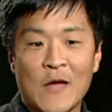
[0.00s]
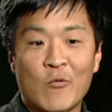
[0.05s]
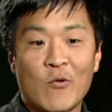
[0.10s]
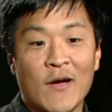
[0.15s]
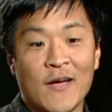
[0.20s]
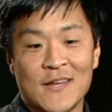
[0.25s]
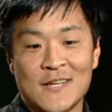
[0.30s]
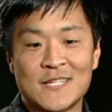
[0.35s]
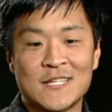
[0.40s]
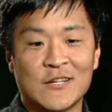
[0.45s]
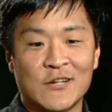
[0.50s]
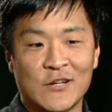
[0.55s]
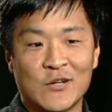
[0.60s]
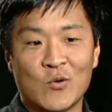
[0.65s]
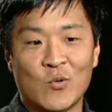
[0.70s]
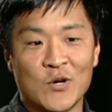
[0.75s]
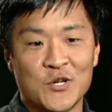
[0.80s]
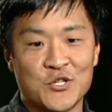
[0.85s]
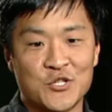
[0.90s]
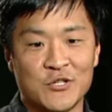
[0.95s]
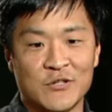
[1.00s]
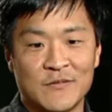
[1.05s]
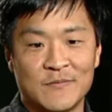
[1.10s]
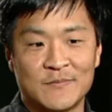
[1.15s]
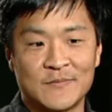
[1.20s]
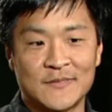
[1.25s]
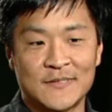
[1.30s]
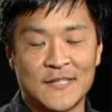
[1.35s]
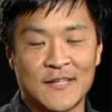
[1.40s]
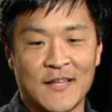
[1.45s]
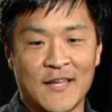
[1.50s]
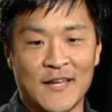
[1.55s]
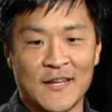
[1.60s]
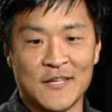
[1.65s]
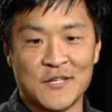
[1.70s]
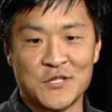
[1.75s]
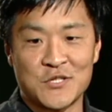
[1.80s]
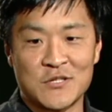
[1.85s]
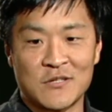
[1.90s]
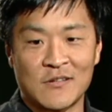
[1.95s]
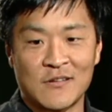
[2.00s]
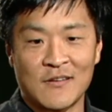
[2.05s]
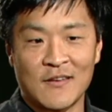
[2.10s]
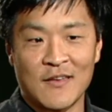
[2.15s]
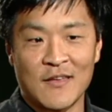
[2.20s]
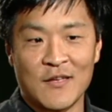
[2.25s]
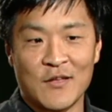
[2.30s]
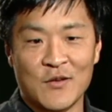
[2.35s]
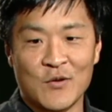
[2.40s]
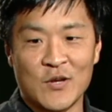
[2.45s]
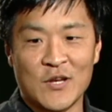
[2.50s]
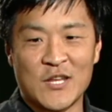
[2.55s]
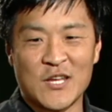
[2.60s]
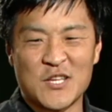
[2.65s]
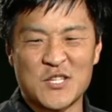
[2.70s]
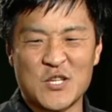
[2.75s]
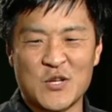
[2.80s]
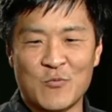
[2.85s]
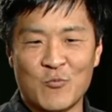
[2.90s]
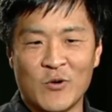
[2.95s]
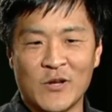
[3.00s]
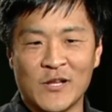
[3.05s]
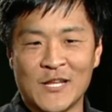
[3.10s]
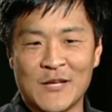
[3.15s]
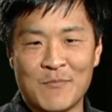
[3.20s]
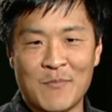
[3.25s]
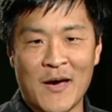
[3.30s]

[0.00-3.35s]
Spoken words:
Right, it's a good question. That is, does it really